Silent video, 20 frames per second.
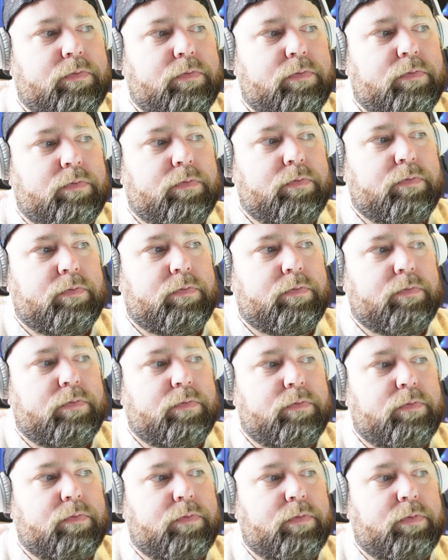
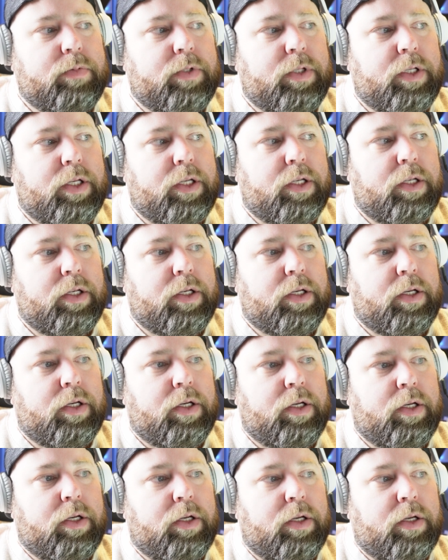
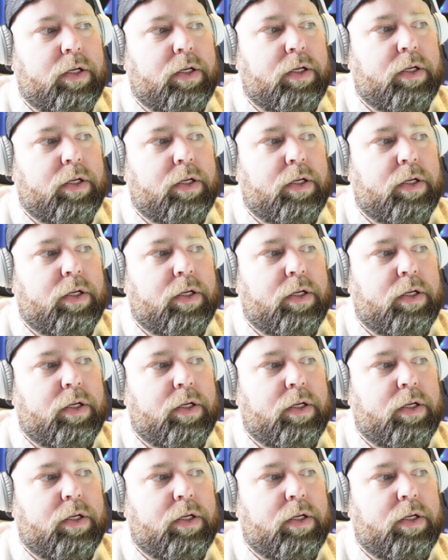(no one is talking)